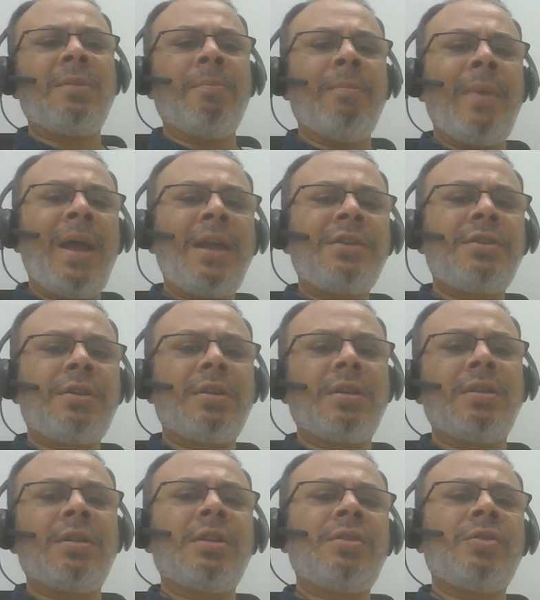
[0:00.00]
matched
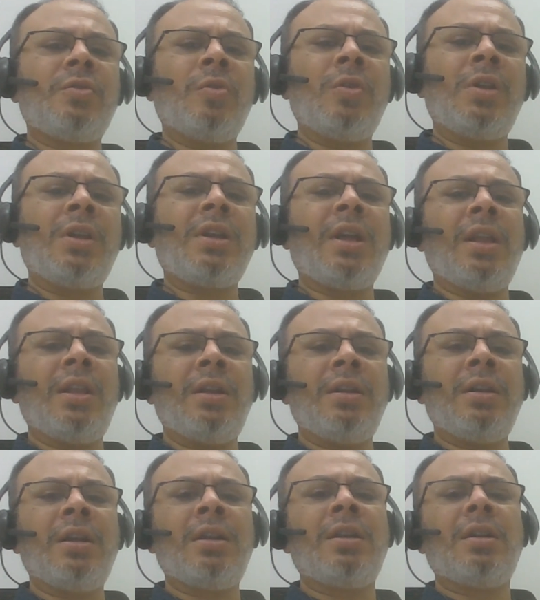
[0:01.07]
the solar
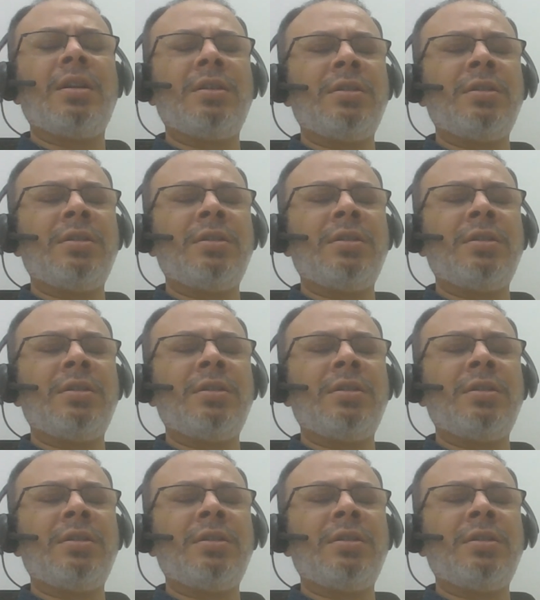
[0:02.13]
calendar,